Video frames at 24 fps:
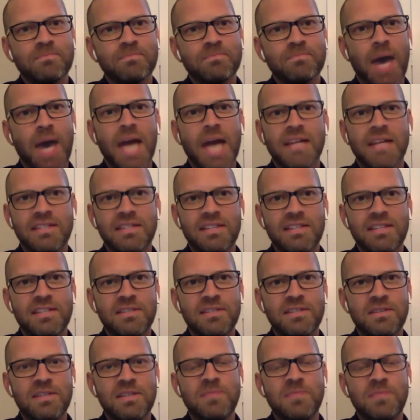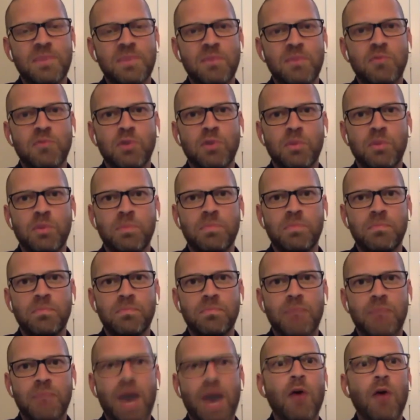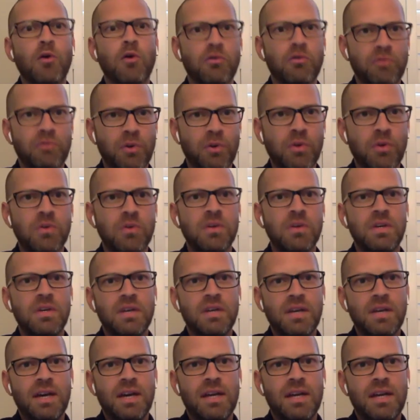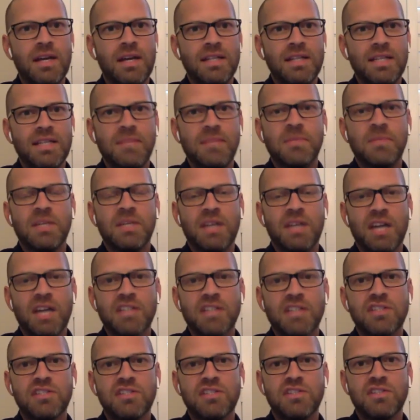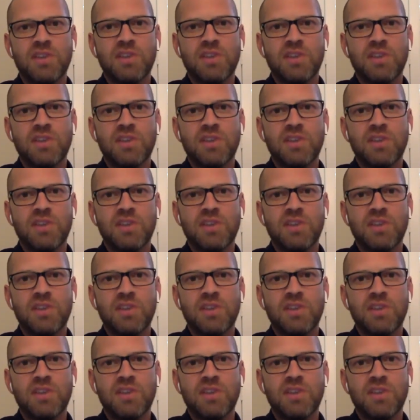Madison has been really powerful, and that deep connection.